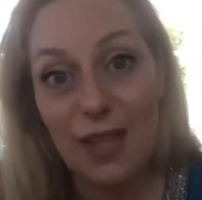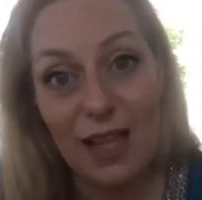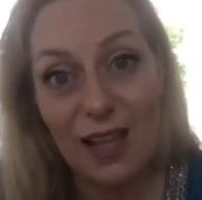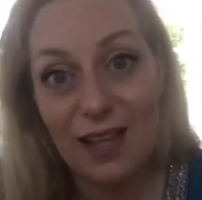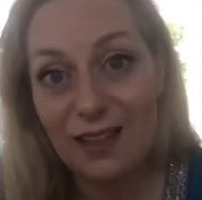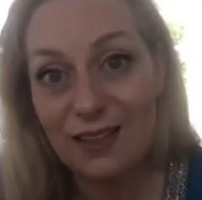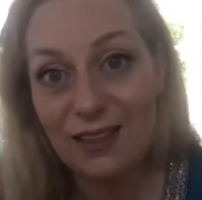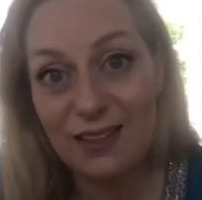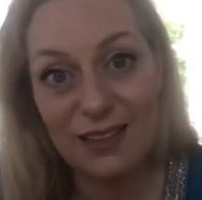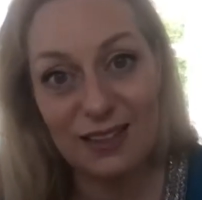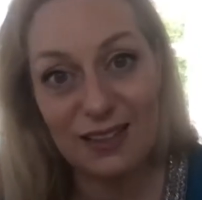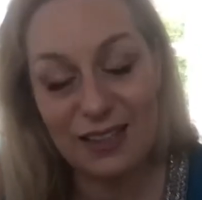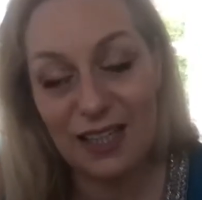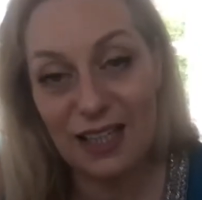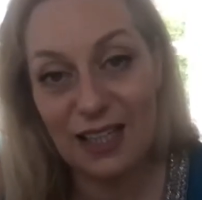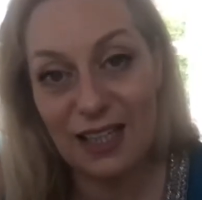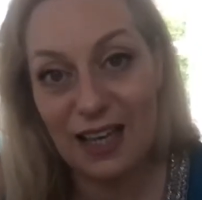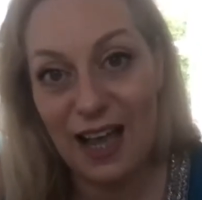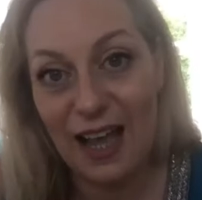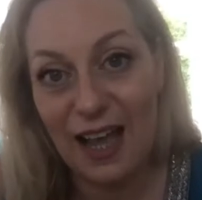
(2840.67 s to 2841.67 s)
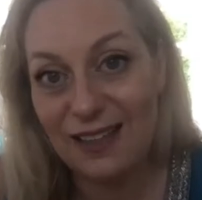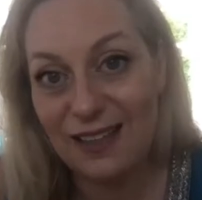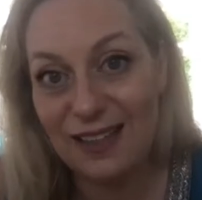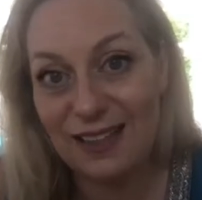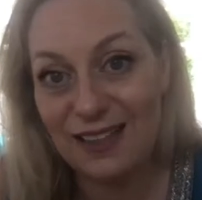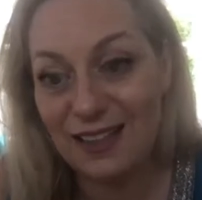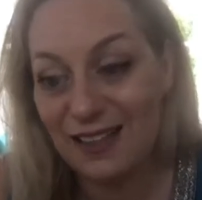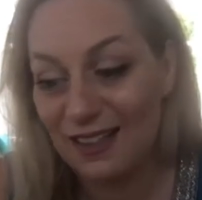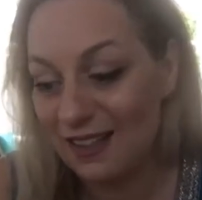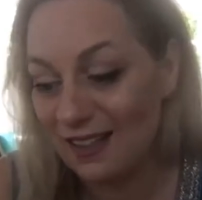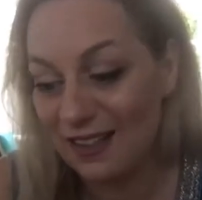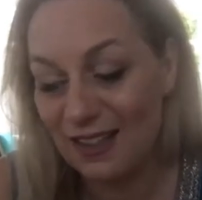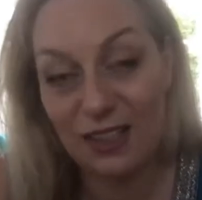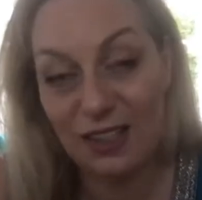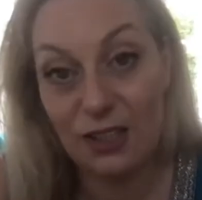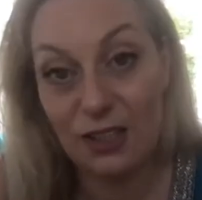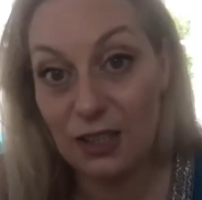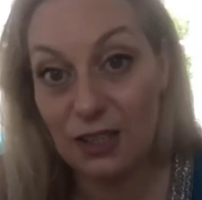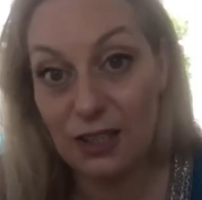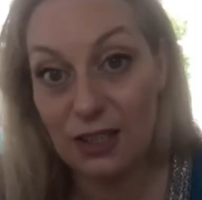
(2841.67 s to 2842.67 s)
And uh, I didn't
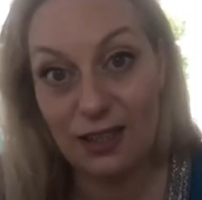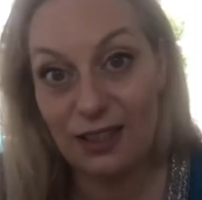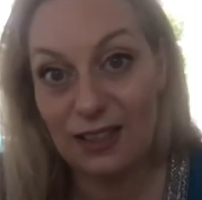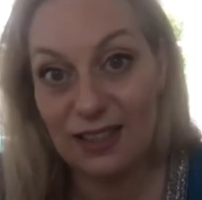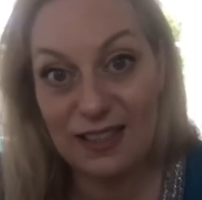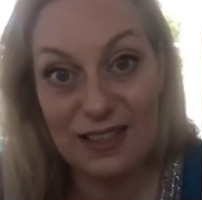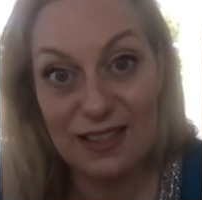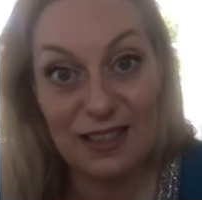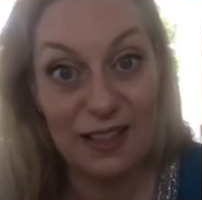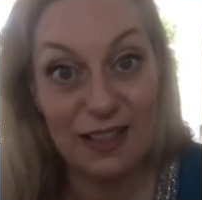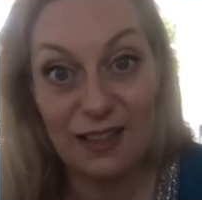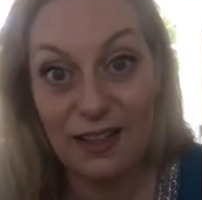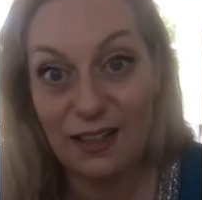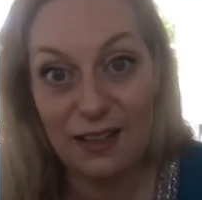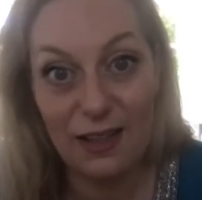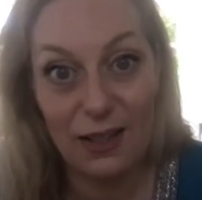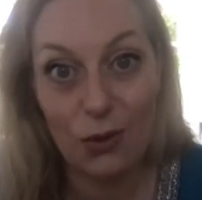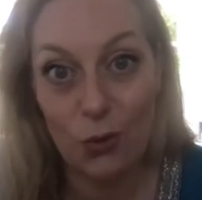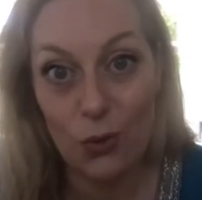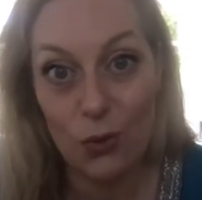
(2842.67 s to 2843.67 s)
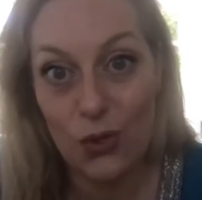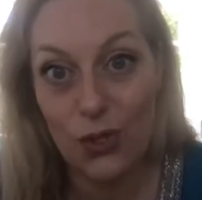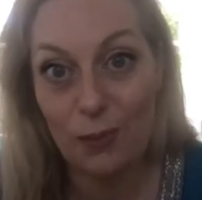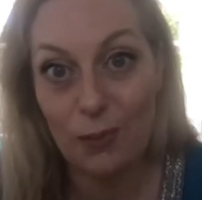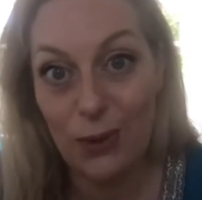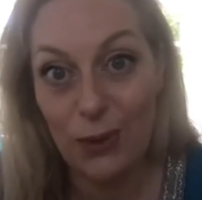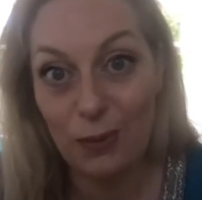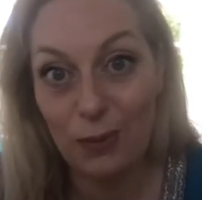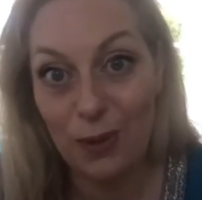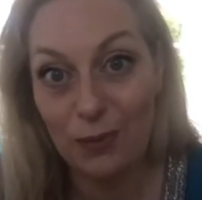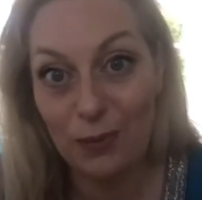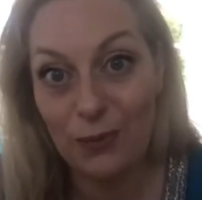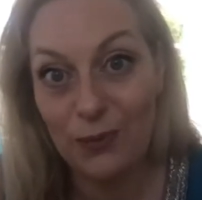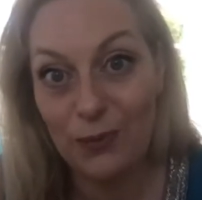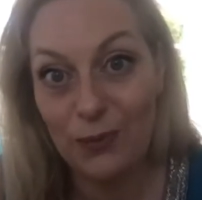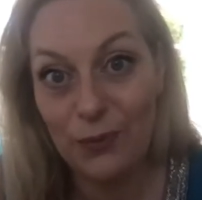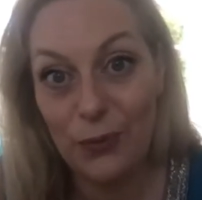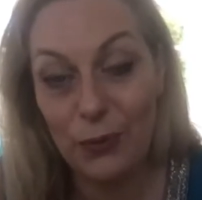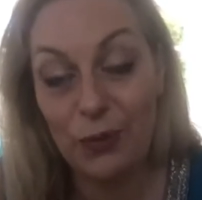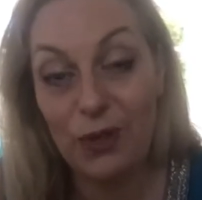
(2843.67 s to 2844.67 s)
see that there was a problem
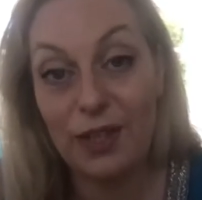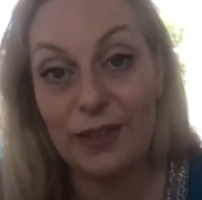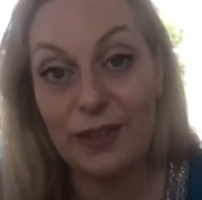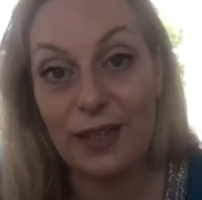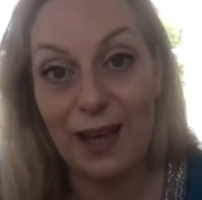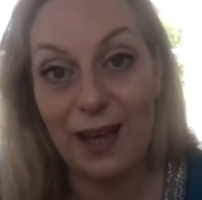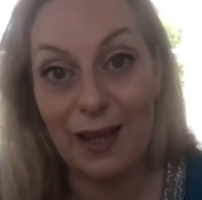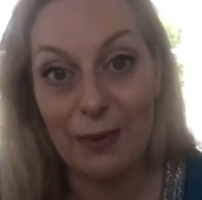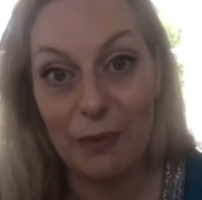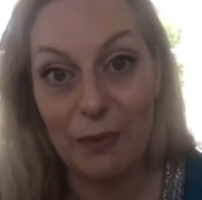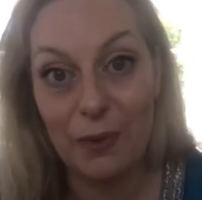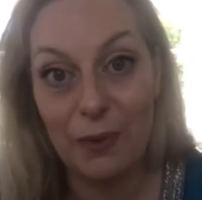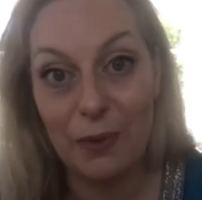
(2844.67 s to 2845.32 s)
with the time.